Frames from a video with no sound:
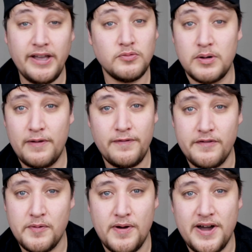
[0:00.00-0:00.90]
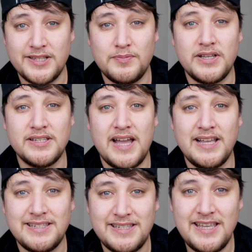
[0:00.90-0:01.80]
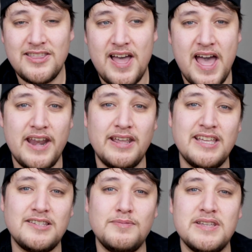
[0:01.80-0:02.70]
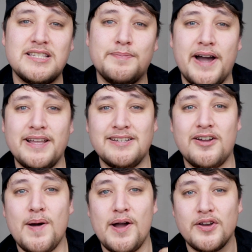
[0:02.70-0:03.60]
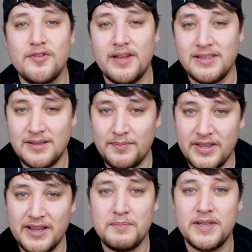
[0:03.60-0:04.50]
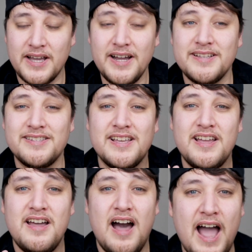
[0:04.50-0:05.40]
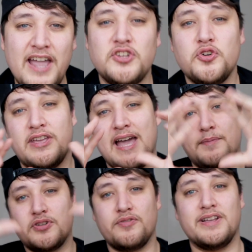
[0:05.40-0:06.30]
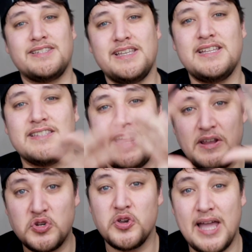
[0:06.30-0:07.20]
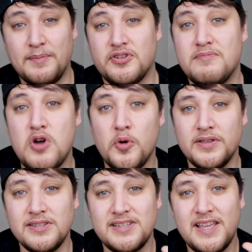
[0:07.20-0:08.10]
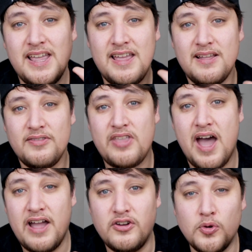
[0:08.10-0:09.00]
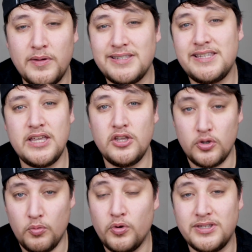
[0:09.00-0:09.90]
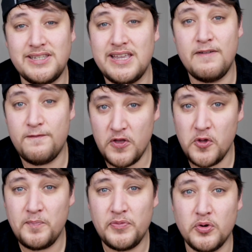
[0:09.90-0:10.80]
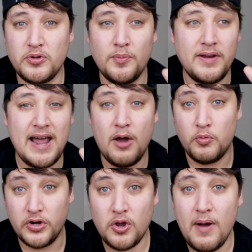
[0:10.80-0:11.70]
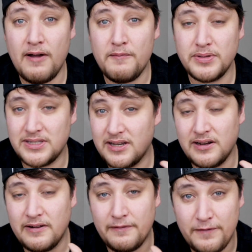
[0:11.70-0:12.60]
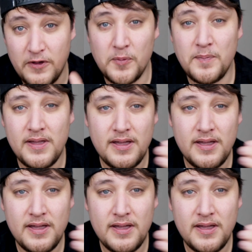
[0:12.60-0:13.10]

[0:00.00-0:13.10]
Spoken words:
is one of my favorite parts, because I see that and it gets me inspired to go out and create something, because I enjoy capturing scenes, I enjoy capturing moments that I normally would see in film, or normally that I would go out and particularly film.